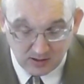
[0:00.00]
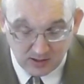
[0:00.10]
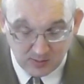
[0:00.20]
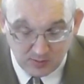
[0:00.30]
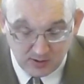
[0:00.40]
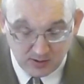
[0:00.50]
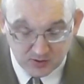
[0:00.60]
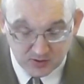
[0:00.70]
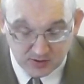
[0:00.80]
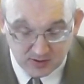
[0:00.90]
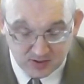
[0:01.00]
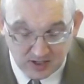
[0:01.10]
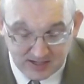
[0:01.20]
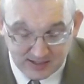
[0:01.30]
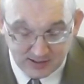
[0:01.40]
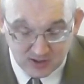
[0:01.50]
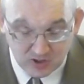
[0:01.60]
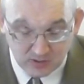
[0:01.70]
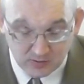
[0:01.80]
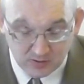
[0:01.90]
Enable us as thy little
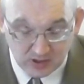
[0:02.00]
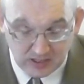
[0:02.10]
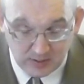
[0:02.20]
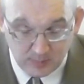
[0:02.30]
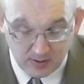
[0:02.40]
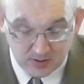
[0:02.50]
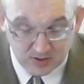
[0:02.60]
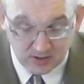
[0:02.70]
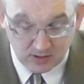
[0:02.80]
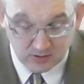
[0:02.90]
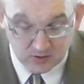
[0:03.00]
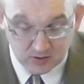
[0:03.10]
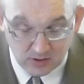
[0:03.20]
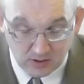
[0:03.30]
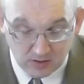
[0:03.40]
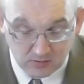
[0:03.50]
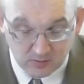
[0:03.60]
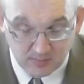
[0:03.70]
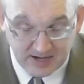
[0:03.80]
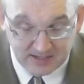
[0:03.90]
children to keep ourselves
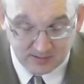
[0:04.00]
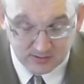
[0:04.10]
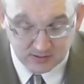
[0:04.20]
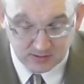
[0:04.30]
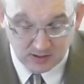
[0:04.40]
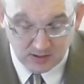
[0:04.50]
from idols